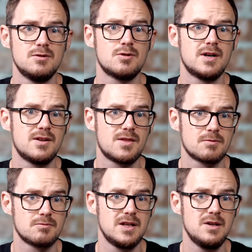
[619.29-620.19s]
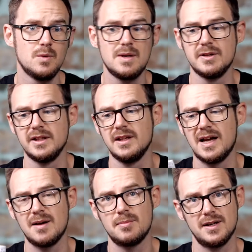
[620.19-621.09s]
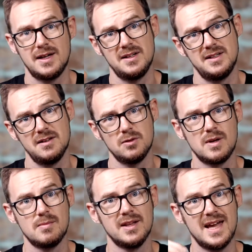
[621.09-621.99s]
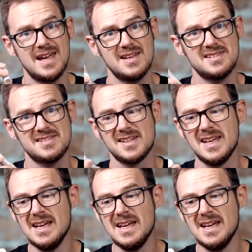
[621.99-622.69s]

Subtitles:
Crane 3, Weebill Lab, and now the Weebill S